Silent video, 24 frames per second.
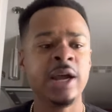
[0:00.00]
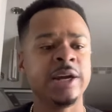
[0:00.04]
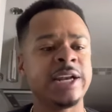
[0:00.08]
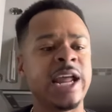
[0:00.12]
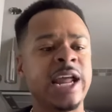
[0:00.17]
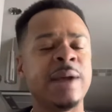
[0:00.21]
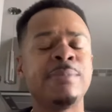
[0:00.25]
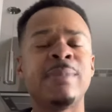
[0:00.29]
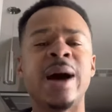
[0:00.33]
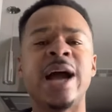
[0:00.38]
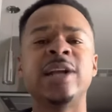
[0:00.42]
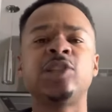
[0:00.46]

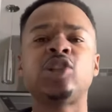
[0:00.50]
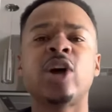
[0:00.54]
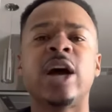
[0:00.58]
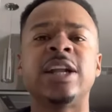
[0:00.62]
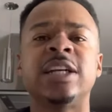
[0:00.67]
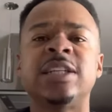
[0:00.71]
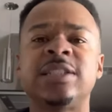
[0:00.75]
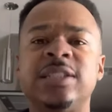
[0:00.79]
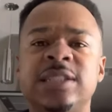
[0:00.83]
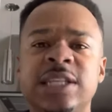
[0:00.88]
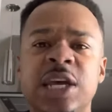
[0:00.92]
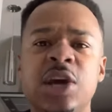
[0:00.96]
They might try to
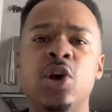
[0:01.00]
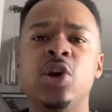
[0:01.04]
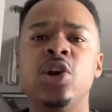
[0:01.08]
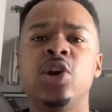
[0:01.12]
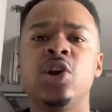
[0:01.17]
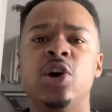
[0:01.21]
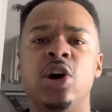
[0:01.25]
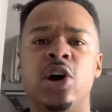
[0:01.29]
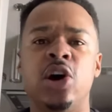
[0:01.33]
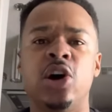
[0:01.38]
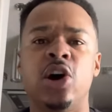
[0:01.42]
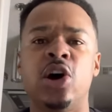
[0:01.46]
steal
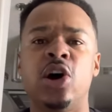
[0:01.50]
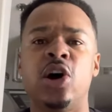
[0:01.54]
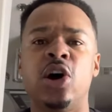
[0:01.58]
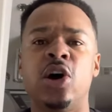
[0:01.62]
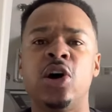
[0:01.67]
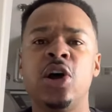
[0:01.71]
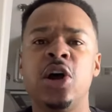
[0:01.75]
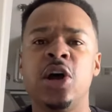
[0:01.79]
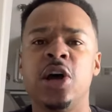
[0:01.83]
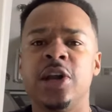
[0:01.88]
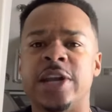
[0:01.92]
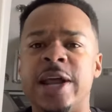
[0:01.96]
your,
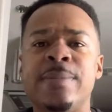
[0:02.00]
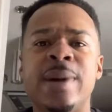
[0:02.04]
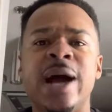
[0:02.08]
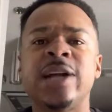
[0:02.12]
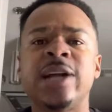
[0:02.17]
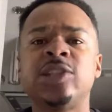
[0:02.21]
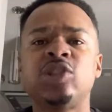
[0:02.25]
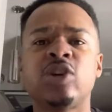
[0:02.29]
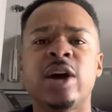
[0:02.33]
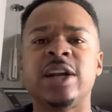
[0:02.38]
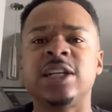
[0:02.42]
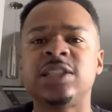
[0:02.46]
uh, they
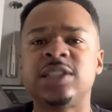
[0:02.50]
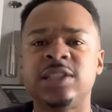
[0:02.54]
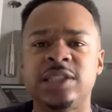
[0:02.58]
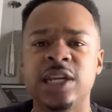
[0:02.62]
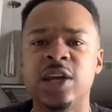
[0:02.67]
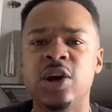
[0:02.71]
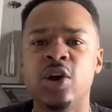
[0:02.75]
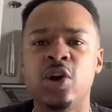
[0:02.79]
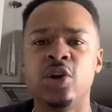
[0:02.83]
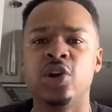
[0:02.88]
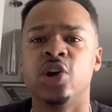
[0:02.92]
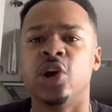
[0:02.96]
might try to
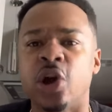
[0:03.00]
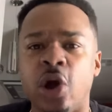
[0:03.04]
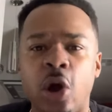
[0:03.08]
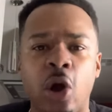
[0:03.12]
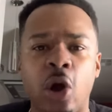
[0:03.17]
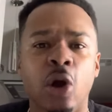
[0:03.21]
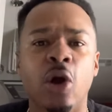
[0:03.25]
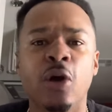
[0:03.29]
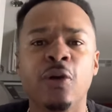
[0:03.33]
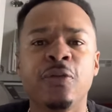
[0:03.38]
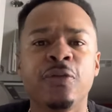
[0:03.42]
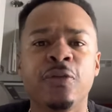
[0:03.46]
steal your
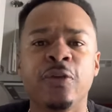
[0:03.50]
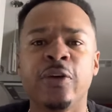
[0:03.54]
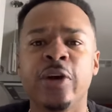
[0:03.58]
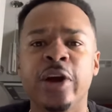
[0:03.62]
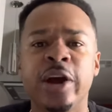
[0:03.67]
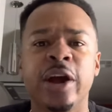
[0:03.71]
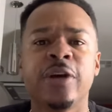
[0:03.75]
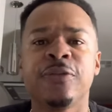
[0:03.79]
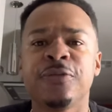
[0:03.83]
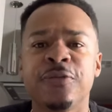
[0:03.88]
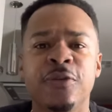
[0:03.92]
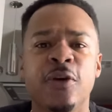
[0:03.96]

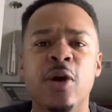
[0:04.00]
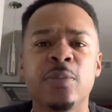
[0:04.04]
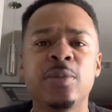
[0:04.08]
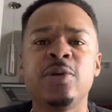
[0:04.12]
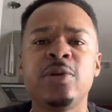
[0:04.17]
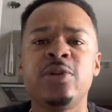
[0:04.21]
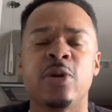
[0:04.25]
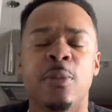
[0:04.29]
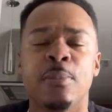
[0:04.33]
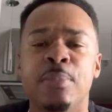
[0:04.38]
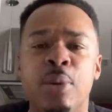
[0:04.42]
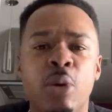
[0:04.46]
girlfriend from you,
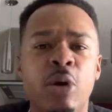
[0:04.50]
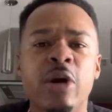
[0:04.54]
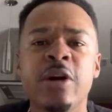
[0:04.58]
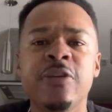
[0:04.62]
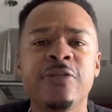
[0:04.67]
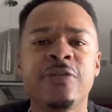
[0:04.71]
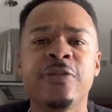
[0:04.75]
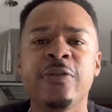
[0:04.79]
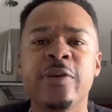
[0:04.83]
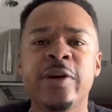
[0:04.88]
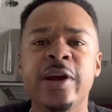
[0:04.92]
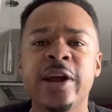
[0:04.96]
your
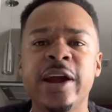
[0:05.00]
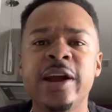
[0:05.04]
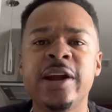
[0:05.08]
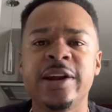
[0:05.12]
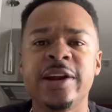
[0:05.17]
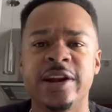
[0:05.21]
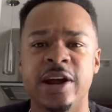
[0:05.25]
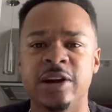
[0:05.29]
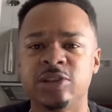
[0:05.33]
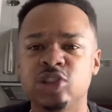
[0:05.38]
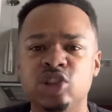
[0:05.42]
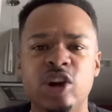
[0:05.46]
boyfriend.
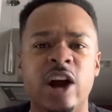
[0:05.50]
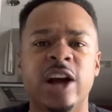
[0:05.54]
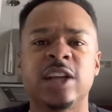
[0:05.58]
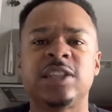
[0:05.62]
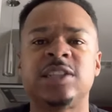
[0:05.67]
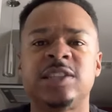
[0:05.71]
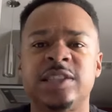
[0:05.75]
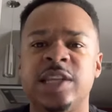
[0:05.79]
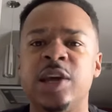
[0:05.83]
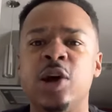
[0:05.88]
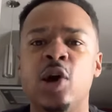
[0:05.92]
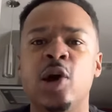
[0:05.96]
They'll try to
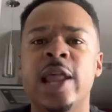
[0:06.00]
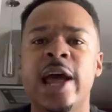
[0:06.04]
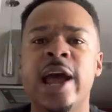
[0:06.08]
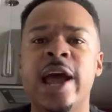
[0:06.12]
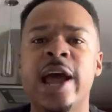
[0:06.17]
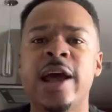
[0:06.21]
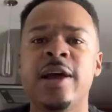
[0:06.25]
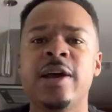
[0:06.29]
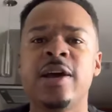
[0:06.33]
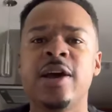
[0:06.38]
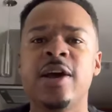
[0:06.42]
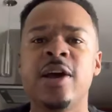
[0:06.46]
steal
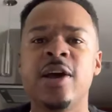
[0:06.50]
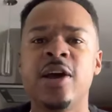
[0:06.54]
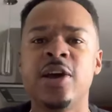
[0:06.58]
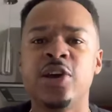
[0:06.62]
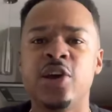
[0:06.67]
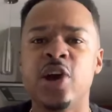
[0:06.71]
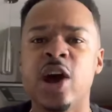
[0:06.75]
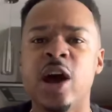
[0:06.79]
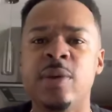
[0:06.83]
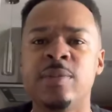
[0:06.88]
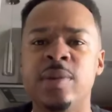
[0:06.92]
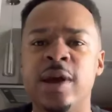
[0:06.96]
that. You
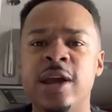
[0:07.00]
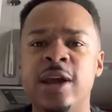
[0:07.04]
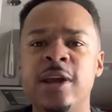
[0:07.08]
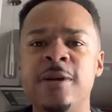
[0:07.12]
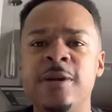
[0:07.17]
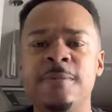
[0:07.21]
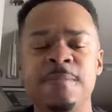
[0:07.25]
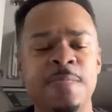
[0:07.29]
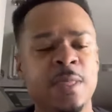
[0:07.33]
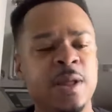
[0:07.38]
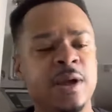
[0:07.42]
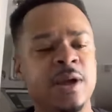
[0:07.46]
know what I
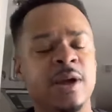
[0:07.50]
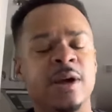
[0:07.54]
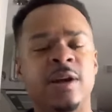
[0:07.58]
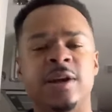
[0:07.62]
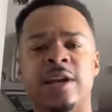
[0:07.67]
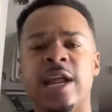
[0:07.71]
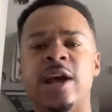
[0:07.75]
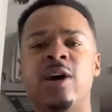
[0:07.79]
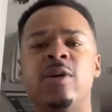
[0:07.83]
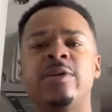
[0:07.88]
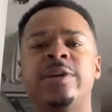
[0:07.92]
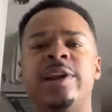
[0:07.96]
mean?
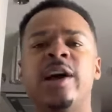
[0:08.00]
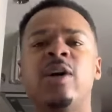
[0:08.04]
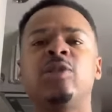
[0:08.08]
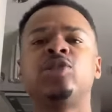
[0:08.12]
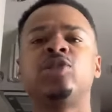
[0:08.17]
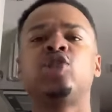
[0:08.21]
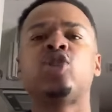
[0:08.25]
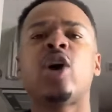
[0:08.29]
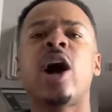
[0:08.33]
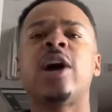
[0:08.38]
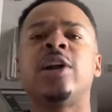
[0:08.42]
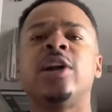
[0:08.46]
They'll, they'll
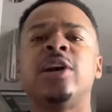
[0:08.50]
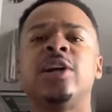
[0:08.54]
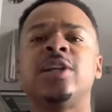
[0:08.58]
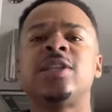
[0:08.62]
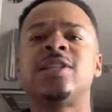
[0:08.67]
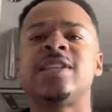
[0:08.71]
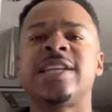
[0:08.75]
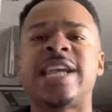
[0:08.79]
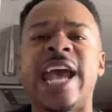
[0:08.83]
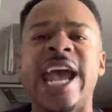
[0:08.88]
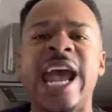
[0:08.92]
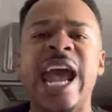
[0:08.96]
try to
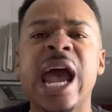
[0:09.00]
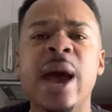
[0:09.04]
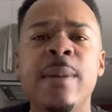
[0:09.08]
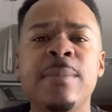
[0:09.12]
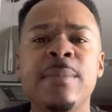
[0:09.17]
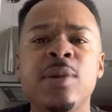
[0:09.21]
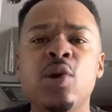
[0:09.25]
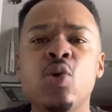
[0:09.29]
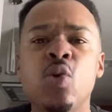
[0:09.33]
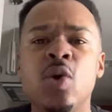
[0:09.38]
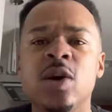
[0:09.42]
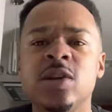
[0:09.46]

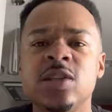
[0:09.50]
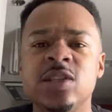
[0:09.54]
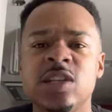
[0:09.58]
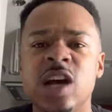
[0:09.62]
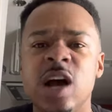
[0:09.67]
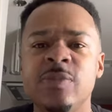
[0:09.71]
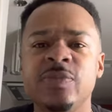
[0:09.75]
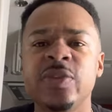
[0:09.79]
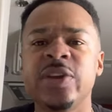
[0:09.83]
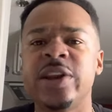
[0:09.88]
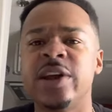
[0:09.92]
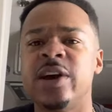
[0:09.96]
scam you or
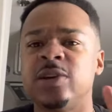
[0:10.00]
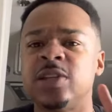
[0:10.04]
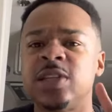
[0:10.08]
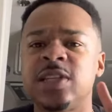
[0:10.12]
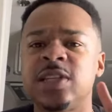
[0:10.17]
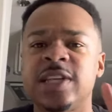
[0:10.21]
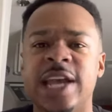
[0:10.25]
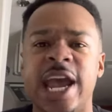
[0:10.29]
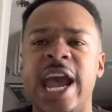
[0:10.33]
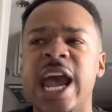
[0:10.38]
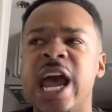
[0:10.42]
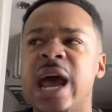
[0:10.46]
something. They'll
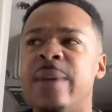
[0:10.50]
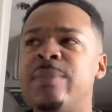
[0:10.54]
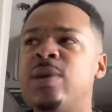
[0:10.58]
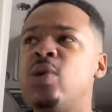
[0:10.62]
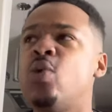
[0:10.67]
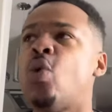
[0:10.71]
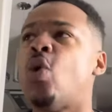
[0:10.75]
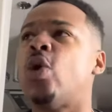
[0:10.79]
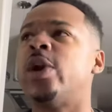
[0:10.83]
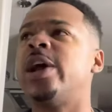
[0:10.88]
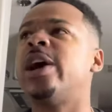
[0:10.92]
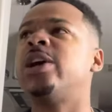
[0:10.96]
scam
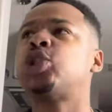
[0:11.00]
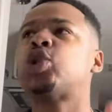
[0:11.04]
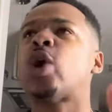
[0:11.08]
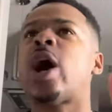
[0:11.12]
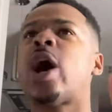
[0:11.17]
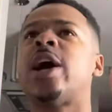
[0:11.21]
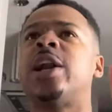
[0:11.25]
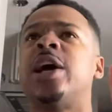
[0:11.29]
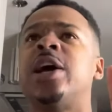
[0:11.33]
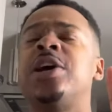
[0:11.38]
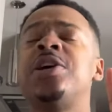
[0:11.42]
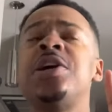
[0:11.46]
you or they'll
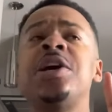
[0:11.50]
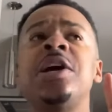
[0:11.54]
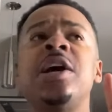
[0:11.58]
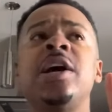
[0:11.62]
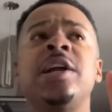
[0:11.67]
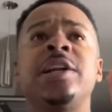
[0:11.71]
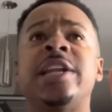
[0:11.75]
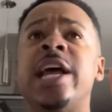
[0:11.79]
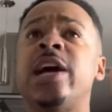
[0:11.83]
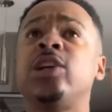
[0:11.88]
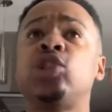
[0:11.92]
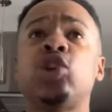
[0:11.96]
try to,
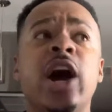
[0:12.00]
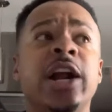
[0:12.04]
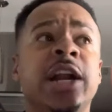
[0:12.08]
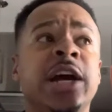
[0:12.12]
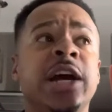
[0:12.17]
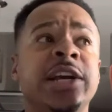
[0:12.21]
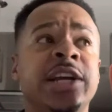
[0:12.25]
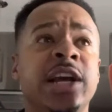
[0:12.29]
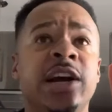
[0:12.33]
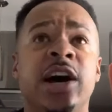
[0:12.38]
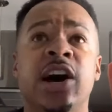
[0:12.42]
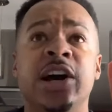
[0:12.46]
they'll try
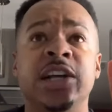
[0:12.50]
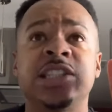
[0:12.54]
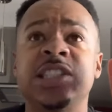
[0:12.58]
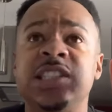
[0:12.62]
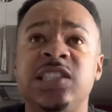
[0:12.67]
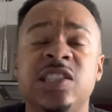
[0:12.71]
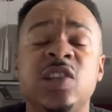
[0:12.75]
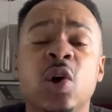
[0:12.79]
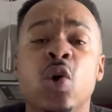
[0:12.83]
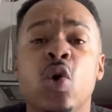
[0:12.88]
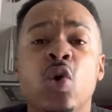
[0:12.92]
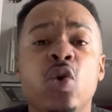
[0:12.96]
to uh,
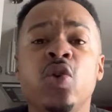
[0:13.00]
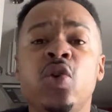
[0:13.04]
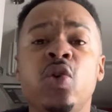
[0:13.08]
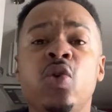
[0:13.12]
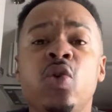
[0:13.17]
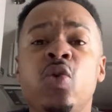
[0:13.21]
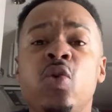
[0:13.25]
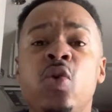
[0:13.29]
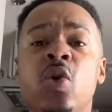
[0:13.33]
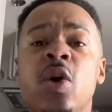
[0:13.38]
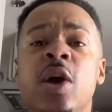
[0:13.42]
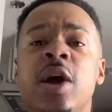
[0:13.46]
sue
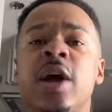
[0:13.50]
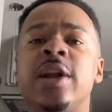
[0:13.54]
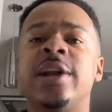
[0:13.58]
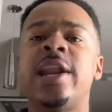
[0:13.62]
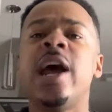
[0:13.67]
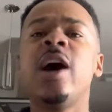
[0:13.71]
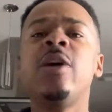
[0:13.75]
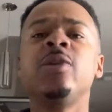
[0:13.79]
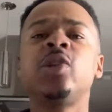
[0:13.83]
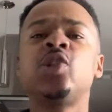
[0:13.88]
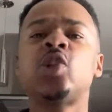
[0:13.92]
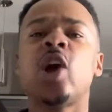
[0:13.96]
you.
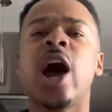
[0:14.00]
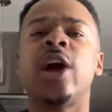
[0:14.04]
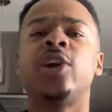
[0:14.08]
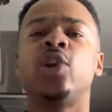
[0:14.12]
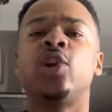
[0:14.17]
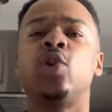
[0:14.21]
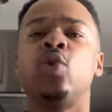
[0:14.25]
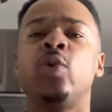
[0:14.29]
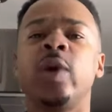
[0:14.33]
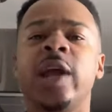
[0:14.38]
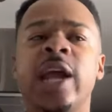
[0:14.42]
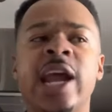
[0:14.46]
They'll try
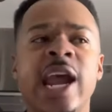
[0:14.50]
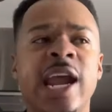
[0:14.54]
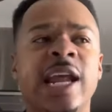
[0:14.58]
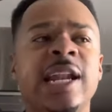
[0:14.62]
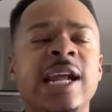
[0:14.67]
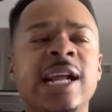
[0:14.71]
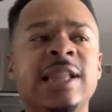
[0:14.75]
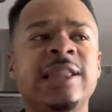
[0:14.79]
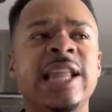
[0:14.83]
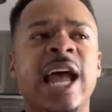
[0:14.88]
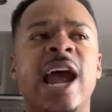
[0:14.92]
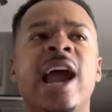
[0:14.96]
to do
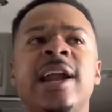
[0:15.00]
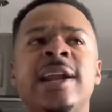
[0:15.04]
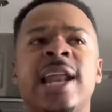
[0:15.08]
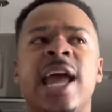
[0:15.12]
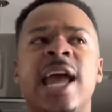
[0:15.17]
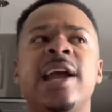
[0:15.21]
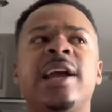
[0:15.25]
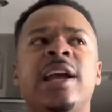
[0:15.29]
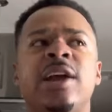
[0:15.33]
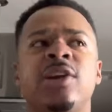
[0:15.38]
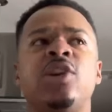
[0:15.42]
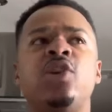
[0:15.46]
anything
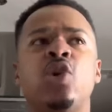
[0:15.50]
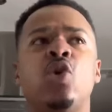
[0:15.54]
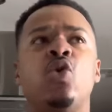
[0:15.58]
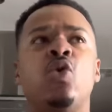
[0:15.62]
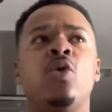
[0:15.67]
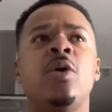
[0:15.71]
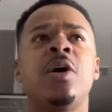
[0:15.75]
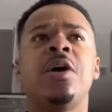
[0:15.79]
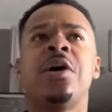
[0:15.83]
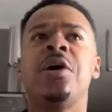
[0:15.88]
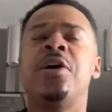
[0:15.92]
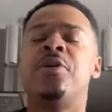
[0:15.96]
they can
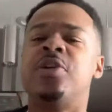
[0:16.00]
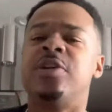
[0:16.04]
do.